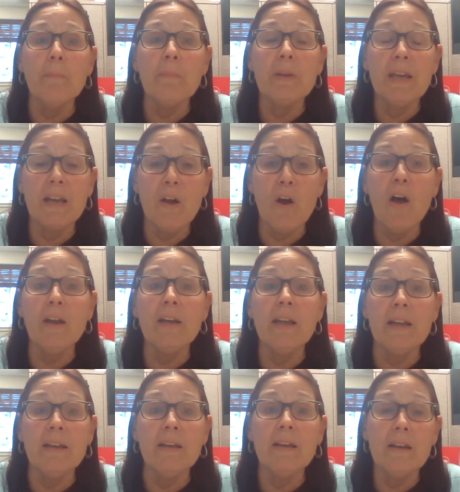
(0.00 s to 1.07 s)
get on
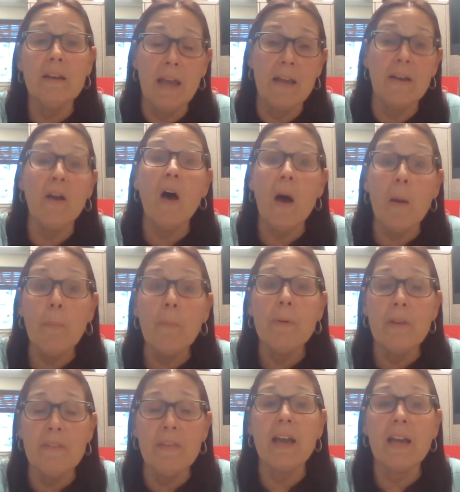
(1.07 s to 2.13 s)
and up
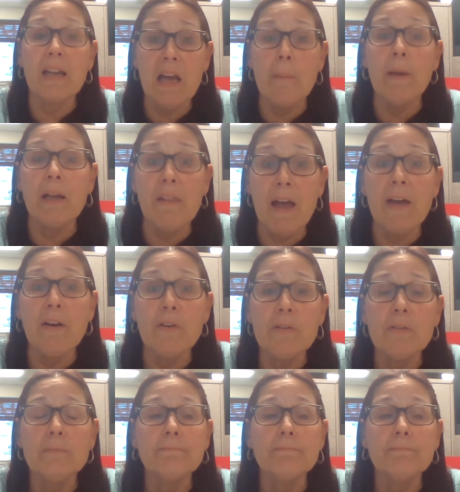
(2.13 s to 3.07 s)
the economic ladder.